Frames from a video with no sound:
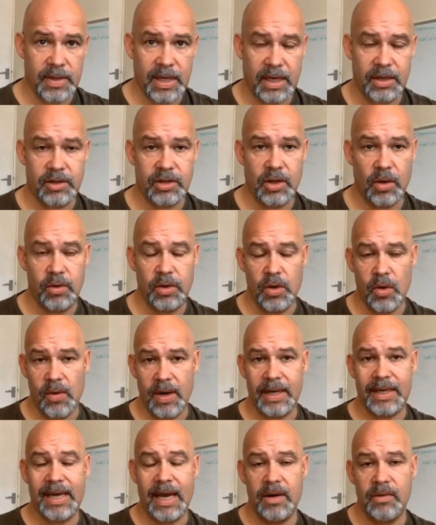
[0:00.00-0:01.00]
Okay, so
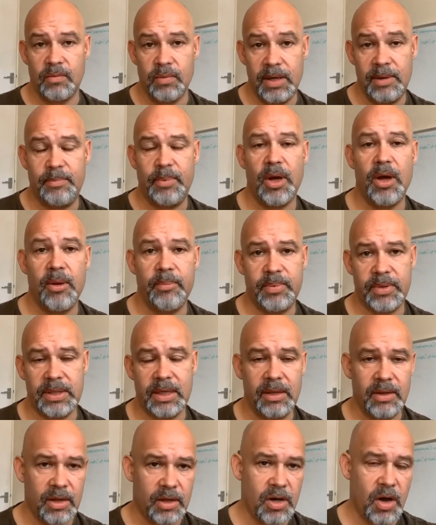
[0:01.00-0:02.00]
you're again
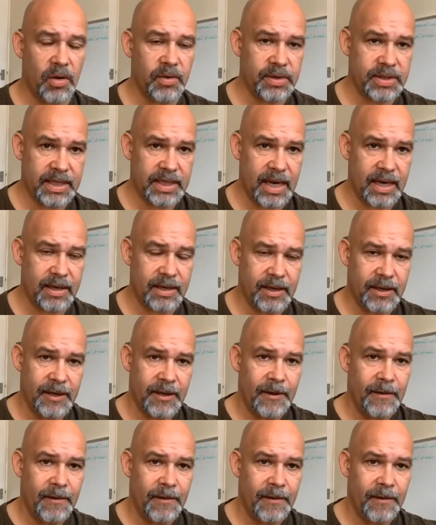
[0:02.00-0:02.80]
repurposing the content.